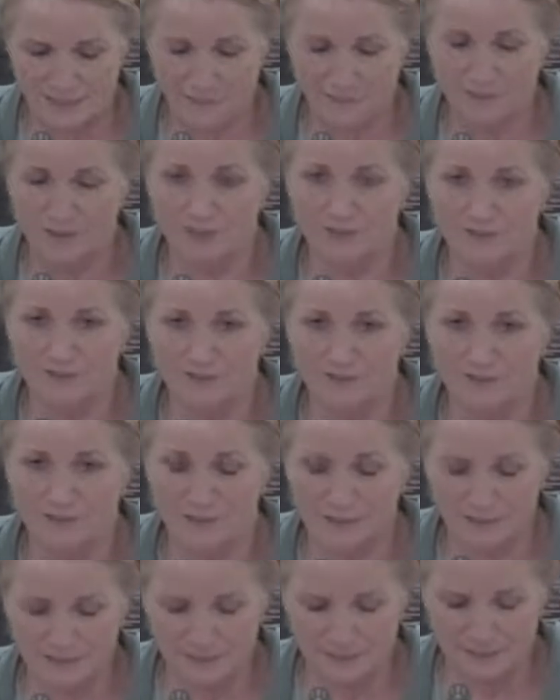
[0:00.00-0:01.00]
when entering the
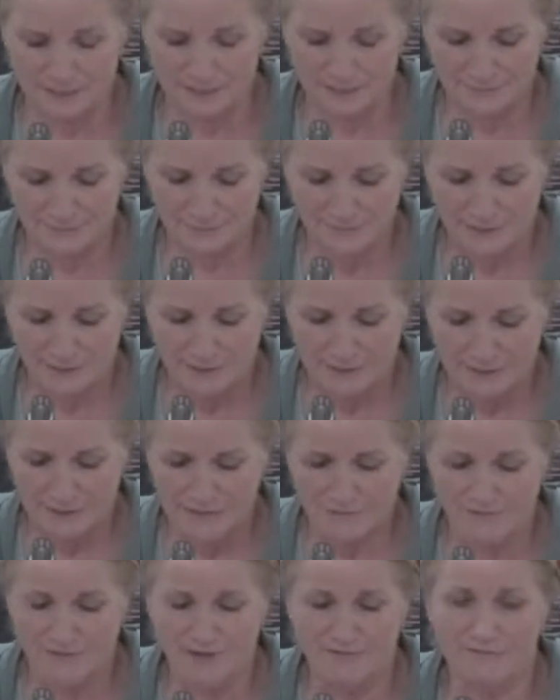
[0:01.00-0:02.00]
clinic.
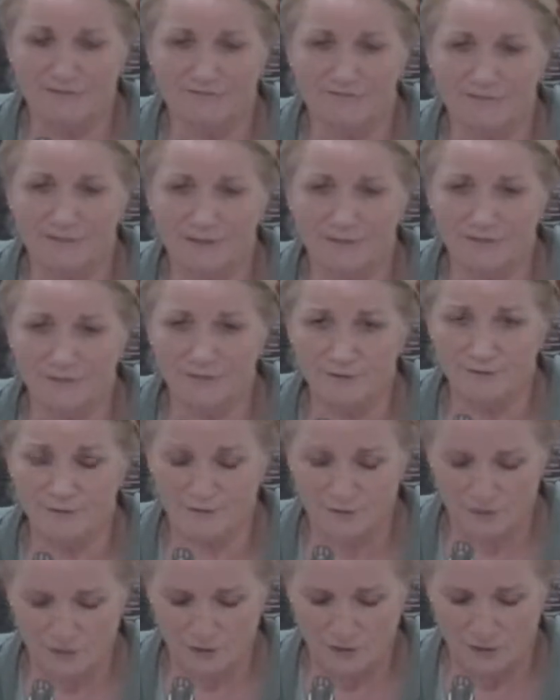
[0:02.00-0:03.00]
If you have a
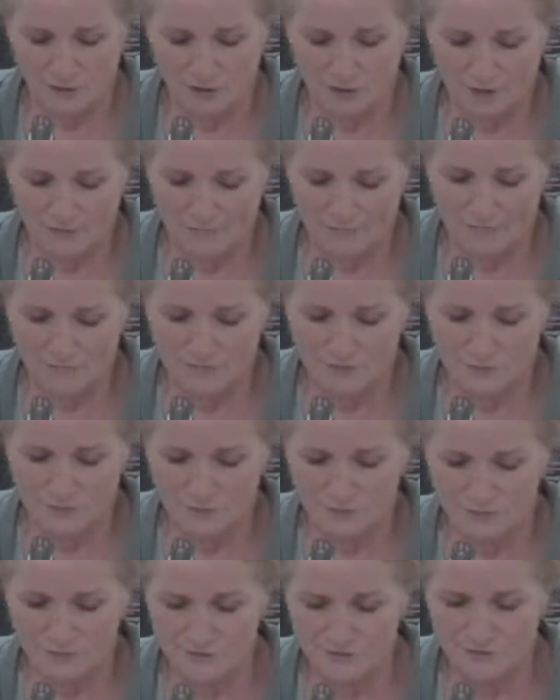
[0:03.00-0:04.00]
fever, cough,
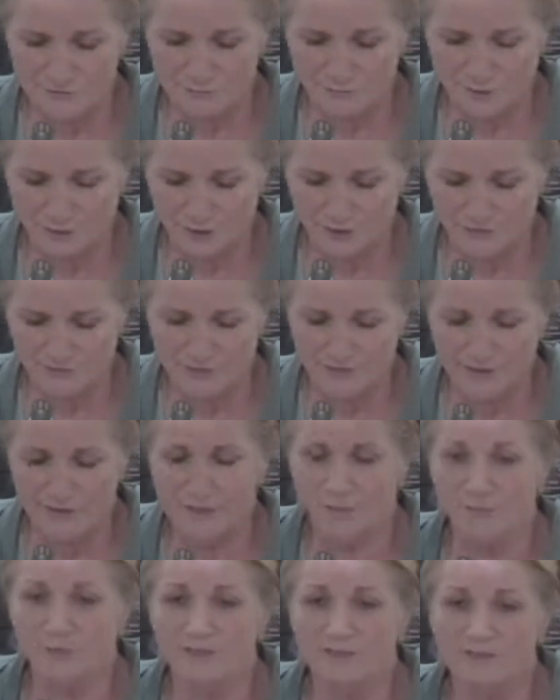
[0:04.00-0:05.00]
shortness of breath,
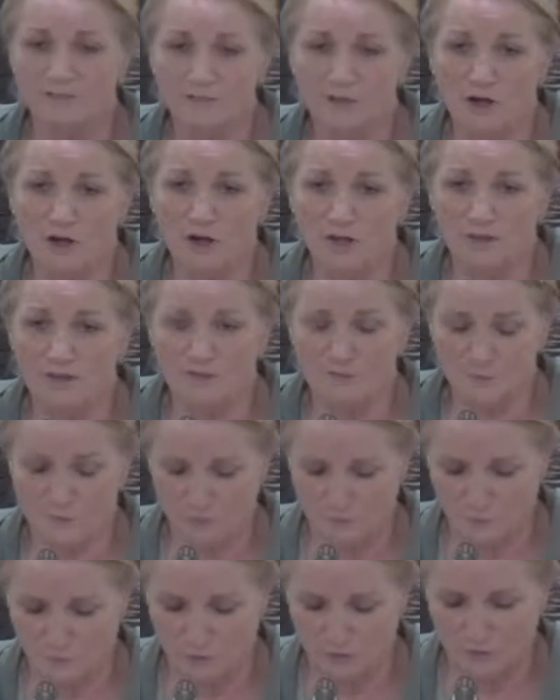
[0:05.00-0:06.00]
please call us
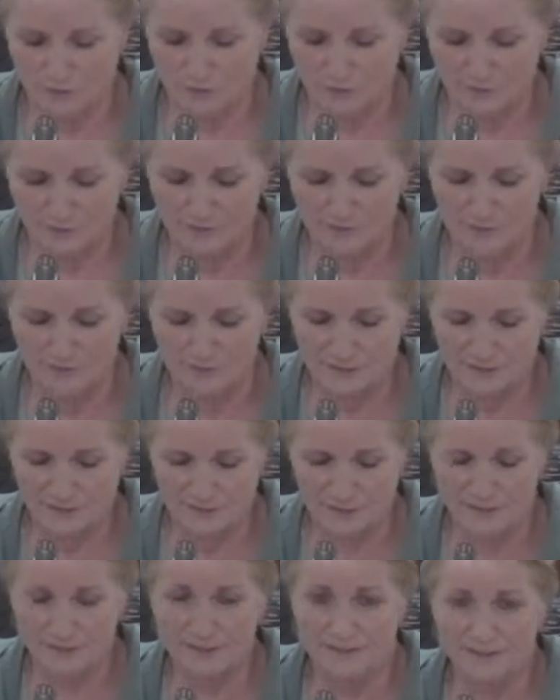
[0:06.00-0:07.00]
before you come to the
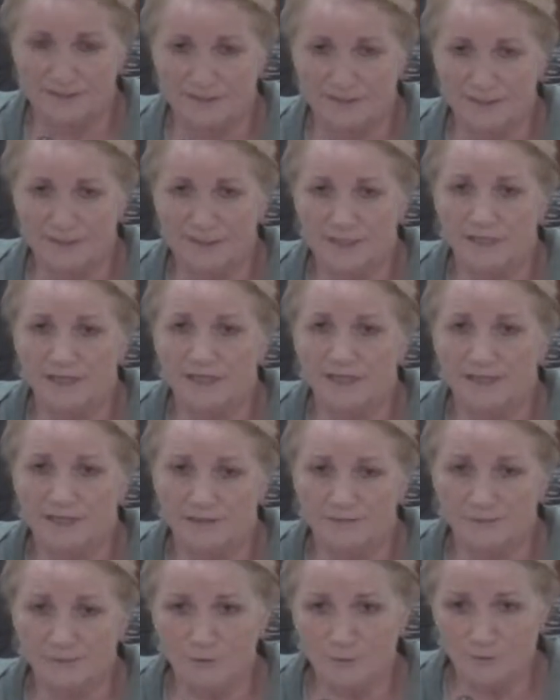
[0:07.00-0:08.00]
clinic.
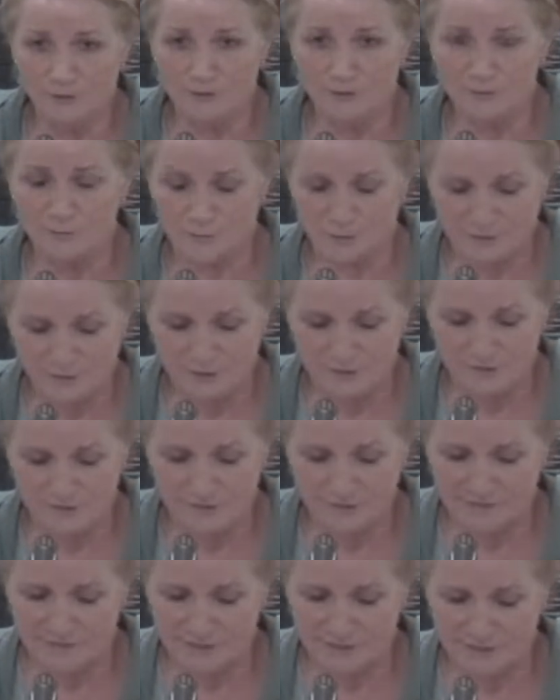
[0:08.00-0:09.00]
If you're
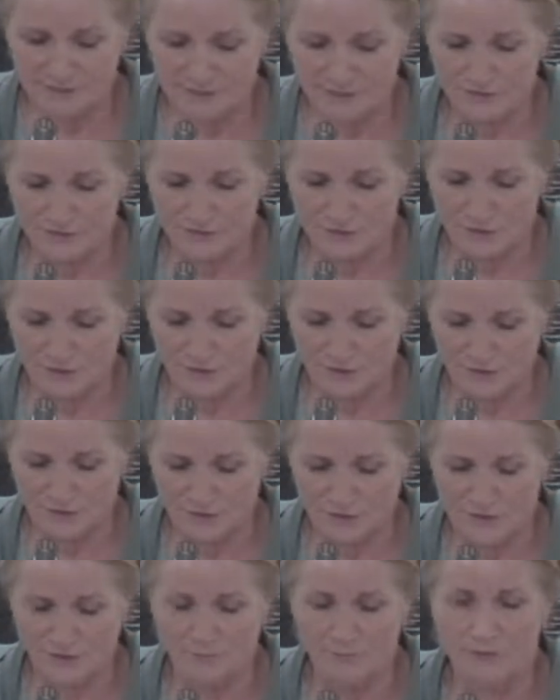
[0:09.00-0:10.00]
experiencing financial
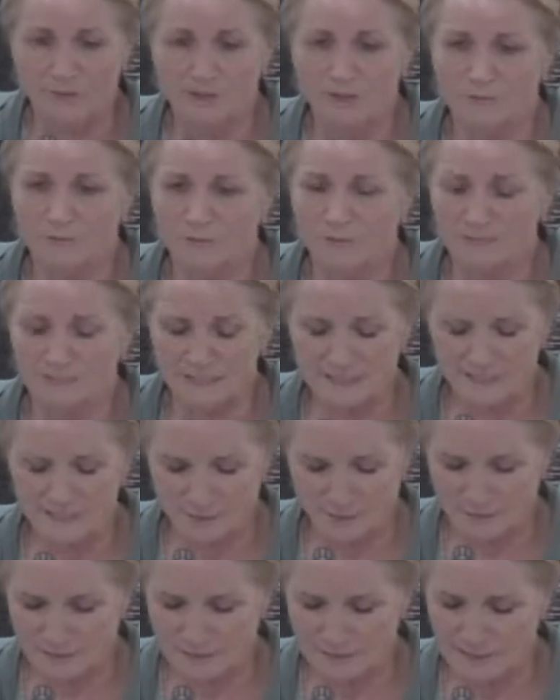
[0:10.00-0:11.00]
hardship, please
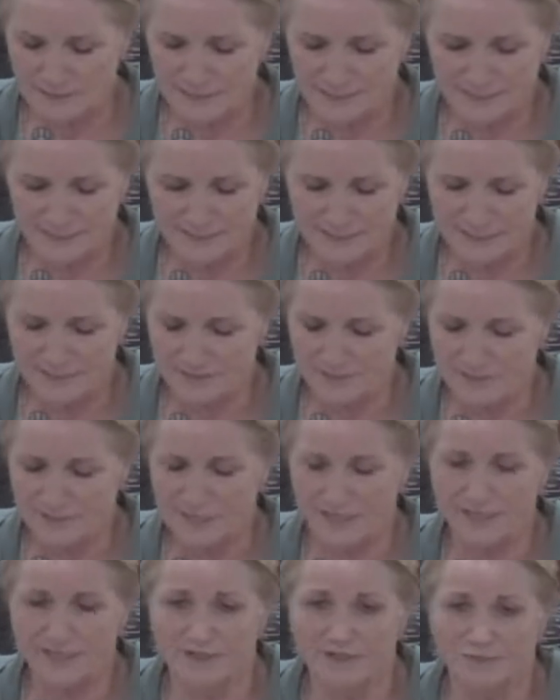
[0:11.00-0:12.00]
don't discontinue
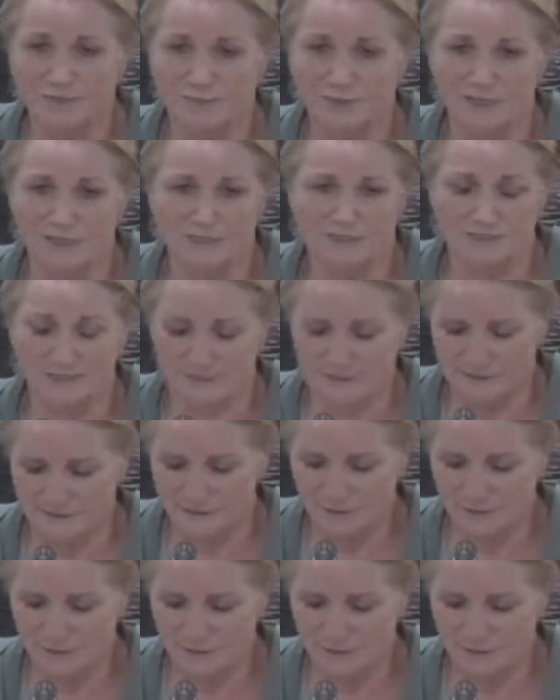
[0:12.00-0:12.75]
taking your medicines